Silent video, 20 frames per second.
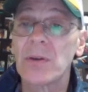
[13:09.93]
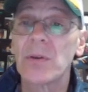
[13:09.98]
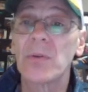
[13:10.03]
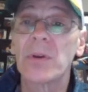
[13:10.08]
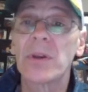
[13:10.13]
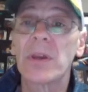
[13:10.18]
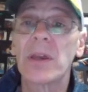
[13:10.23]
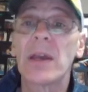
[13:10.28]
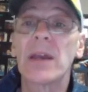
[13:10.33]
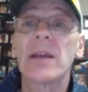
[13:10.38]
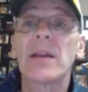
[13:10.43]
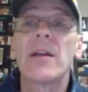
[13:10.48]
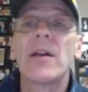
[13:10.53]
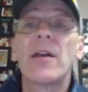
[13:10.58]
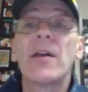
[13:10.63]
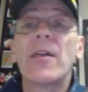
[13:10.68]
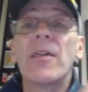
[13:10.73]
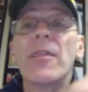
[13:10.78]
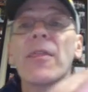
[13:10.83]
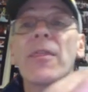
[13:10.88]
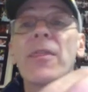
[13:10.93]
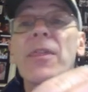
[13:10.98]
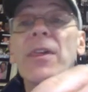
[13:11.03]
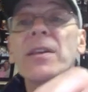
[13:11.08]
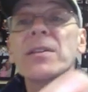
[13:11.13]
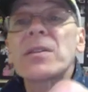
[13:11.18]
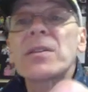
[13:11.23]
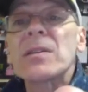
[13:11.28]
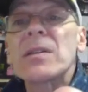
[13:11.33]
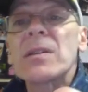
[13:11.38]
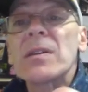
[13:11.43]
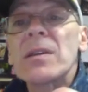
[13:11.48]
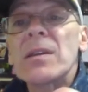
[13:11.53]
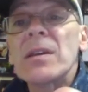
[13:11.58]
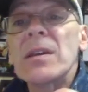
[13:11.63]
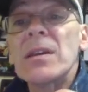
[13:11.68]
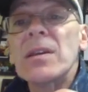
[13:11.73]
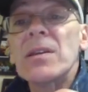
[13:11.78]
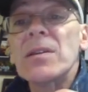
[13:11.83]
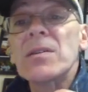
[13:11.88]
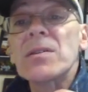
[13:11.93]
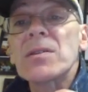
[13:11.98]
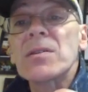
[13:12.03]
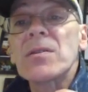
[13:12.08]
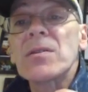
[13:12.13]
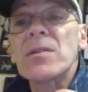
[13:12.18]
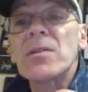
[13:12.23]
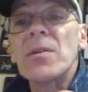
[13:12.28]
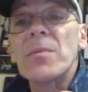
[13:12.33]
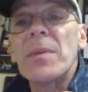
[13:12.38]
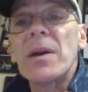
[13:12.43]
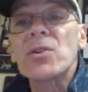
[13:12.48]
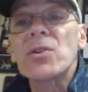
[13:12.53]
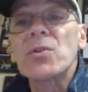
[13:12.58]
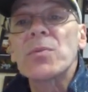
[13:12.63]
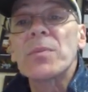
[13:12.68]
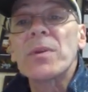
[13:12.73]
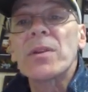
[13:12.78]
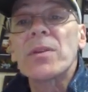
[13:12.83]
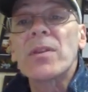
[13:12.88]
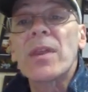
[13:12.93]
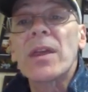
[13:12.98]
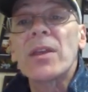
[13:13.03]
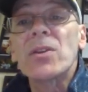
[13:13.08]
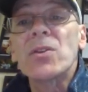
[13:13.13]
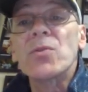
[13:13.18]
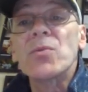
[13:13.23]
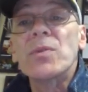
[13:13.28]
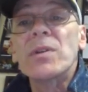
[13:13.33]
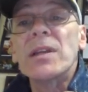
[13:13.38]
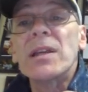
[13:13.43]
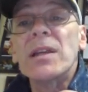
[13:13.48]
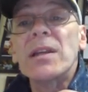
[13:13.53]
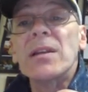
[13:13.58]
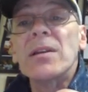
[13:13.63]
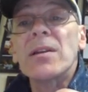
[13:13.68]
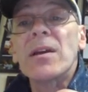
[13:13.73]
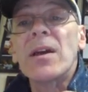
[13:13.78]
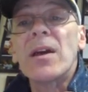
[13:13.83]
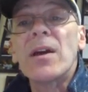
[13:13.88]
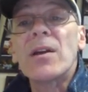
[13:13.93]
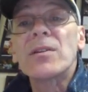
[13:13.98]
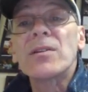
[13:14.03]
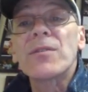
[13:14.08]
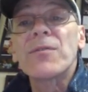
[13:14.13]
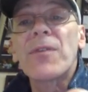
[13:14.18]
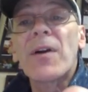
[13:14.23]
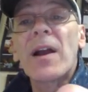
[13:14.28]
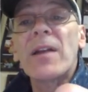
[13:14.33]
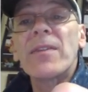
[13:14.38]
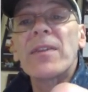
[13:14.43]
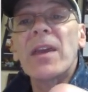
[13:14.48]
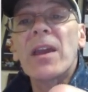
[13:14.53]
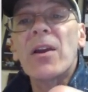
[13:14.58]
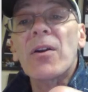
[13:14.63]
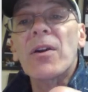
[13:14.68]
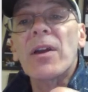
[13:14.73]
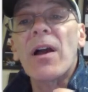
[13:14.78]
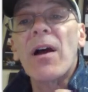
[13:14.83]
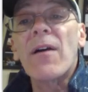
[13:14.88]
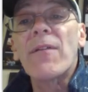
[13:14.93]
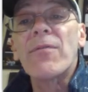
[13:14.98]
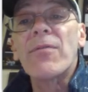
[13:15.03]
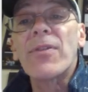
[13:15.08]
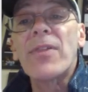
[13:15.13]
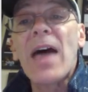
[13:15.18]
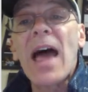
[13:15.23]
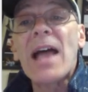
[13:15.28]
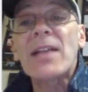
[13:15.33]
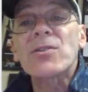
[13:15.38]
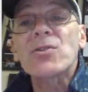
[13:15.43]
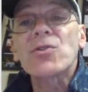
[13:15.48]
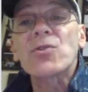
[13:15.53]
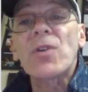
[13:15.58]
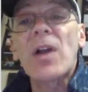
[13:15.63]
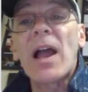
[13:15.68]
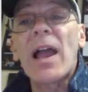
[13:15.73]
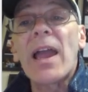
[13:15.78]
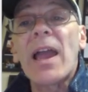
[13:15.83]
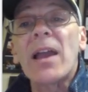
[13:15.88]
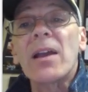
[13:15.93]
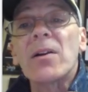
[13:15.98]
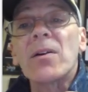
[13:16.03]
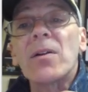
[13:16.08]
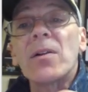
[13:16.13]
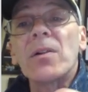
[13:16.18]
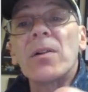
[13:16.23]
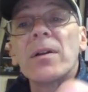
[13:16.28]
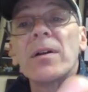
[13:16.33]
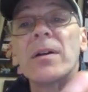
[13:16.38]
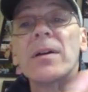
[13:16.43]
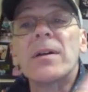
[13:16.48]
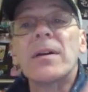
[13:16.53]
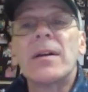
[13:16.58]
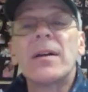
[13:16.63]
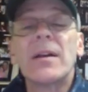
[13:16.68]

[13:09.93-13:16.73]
Okay? This is the measurement that you need to find the area of that triangle